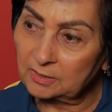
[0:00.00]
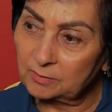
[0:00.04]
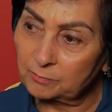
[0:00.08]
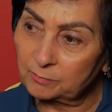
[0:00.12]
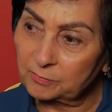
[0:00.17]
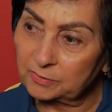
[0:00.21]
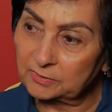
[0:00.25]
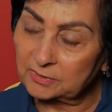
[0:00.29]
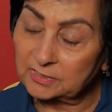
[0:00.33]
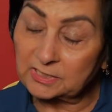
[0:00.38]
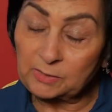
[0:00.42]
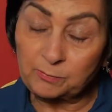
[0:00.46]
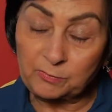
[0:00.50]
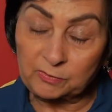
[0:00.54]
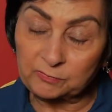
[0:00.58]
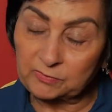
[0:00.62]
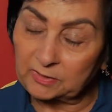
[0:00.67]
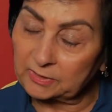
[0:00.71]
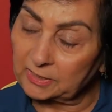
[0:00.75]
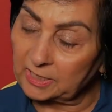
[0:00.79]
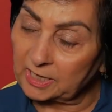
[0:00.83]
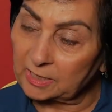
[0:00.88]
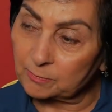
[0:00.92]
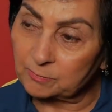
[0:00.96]
But some of the
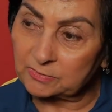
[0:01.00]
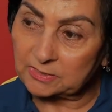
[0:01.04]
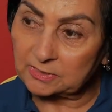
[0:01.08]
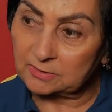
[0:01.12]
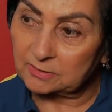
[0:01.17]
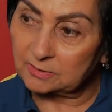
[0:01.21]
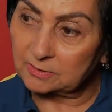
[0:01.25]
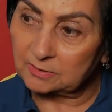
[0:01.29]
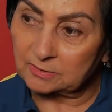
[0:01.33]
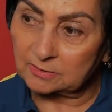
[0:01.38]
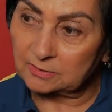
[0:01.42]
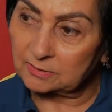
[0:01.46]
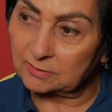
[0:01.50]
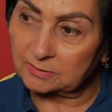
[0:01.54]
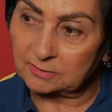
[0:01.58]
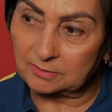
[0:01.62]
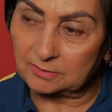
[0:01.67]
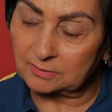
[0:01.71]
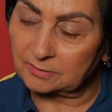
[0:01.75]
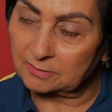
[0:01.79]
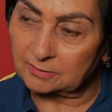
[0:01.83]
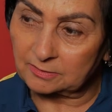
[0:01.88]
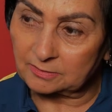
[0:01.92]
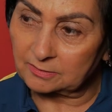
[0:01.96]

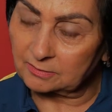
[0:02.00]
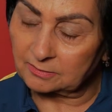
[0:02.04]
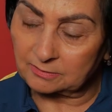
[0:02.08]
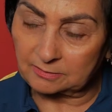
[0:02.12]
names,